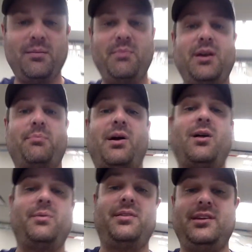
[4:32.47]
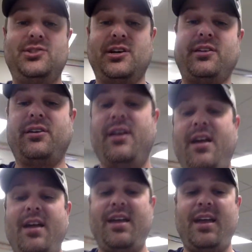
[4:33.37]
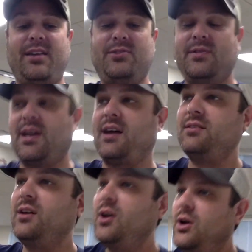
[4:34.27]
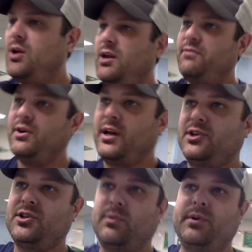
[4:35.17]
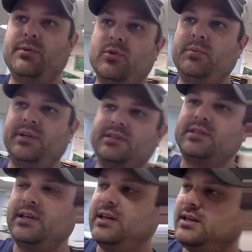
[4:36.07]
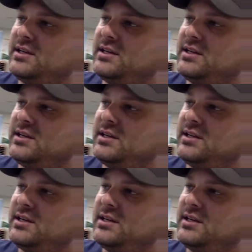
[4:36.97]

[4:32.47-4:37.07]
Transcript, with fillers: be apart with each other and do that. If you're not sure where the room is, it